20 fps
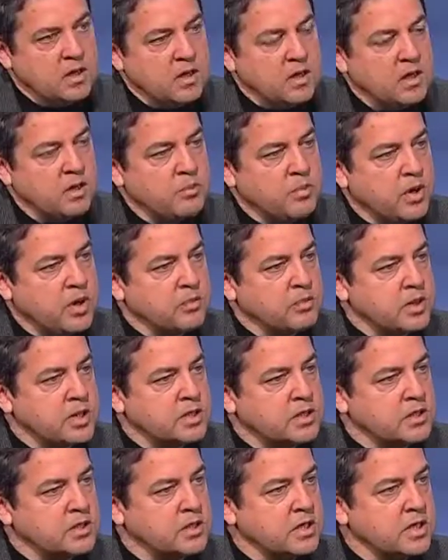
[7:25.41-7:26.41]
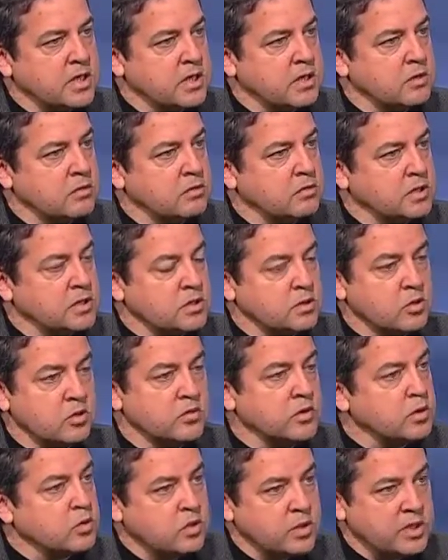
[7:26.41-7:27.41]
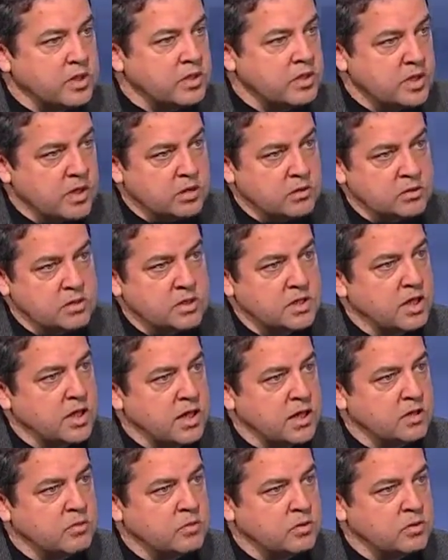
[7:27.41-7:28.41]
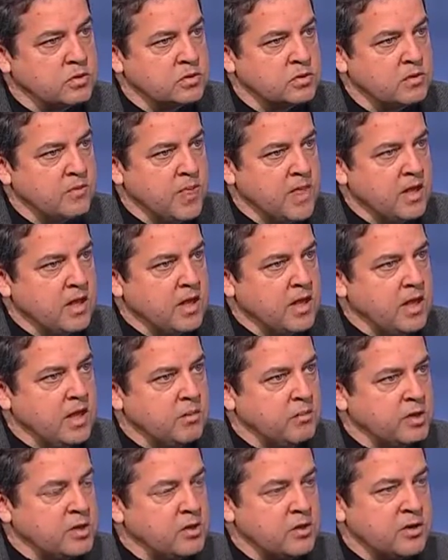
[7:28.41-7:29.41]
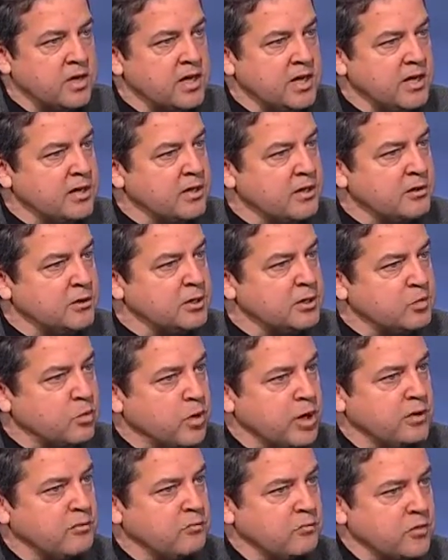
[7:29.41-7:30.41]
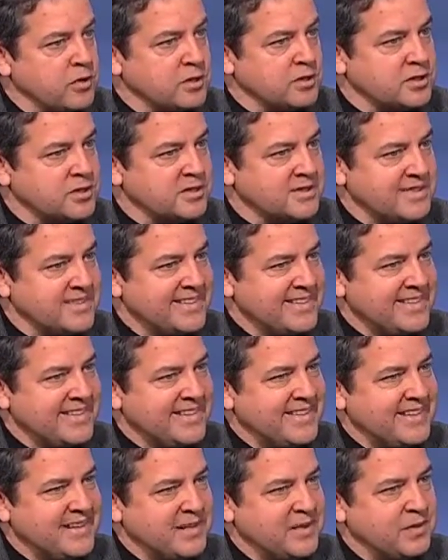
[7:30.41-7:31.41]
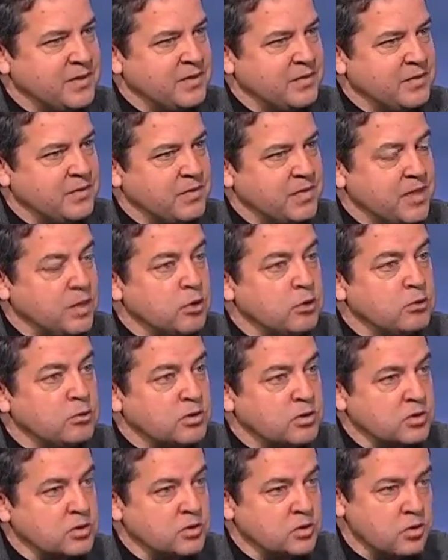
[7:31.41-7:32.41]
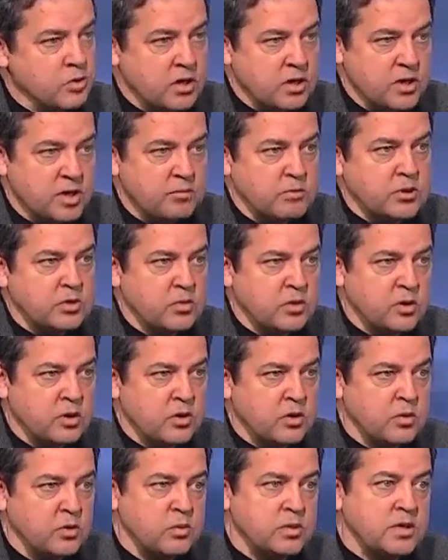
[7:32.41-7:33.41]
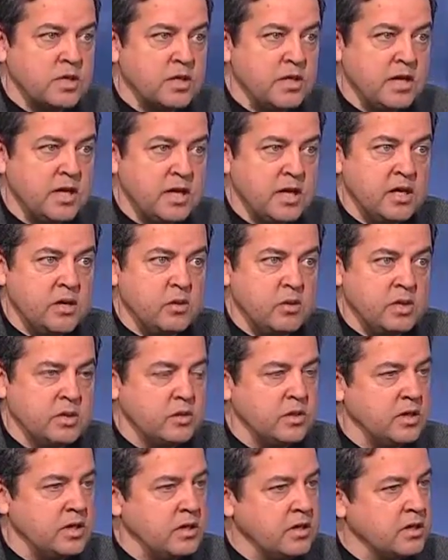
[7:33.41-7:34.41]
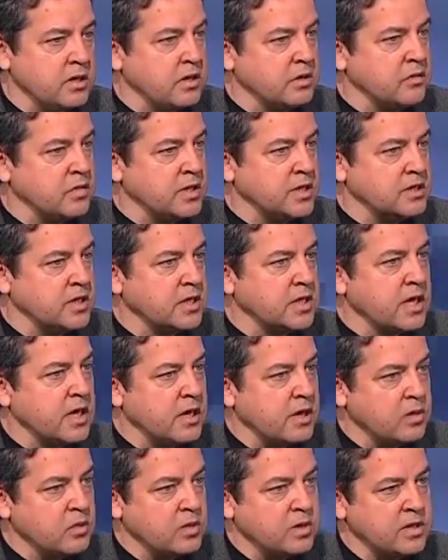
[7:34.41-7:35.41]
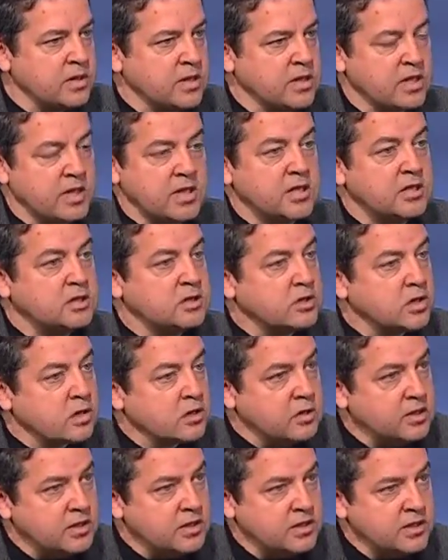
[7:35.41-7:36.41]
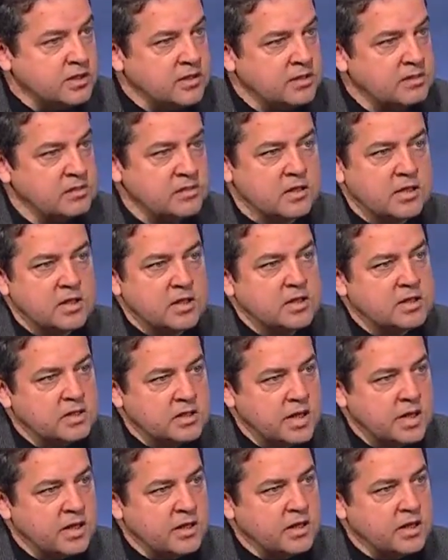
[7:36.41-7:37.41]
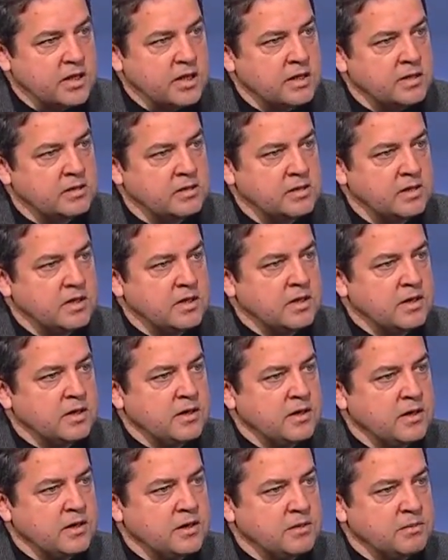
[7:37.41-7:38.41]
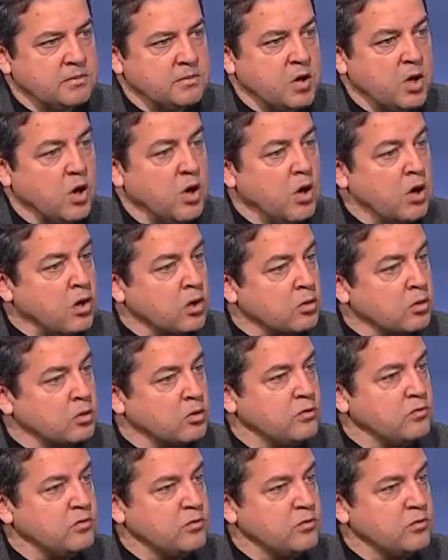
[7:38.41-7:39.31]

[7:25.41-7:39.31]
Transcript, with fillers: Uh, our population now is over 20,000 animals and, but they're not eating these white fish. Uh, they used to when our numbers were low. Today, what they're eating are things like herring, sardines, mm. sand lance. All um, good for you. All good